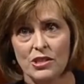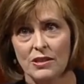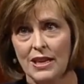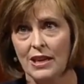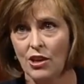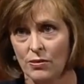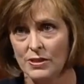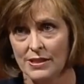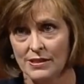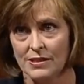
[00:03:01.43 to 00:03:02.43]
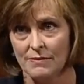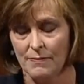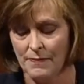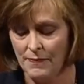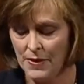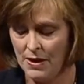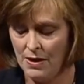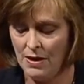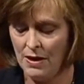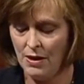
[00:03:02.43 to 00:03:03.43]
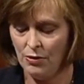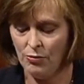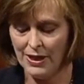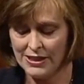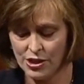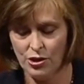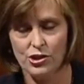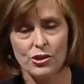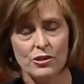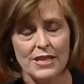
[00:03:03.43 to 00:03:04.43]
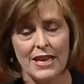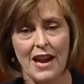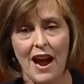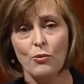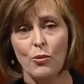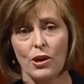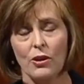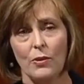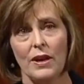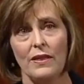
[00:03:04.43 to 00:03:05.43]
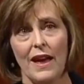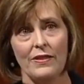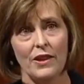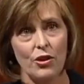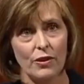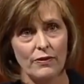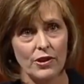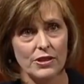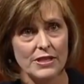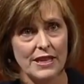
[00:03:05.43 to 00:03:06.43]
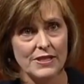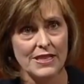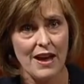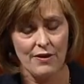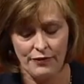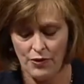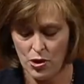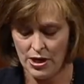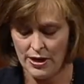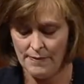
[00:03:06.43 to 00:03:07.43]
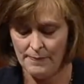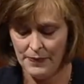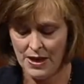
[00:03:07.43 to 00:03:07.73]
to the ecosystem. Researchers that I work with at the University of South Florida